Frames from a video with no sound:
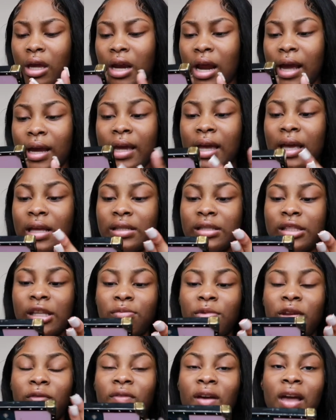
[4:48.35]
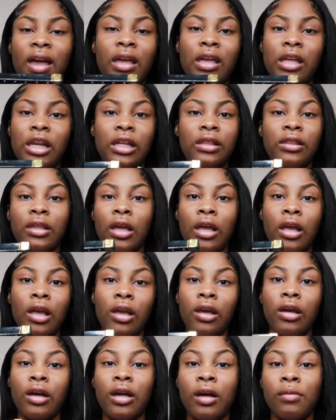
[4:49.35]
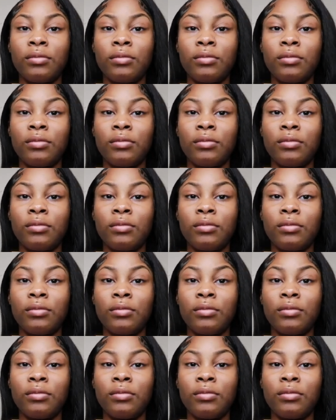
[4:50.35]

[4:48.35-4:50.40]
and I can't seem to find anything.